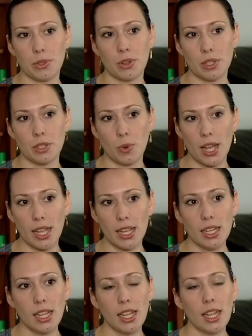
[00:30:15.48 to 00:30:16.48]
make a call,
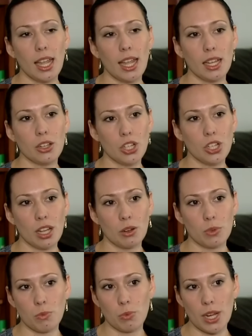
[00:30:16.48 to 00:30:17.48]
way, and
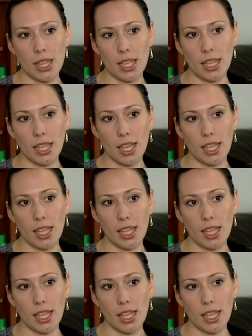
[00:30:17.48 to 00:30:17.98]
Gianna was breathing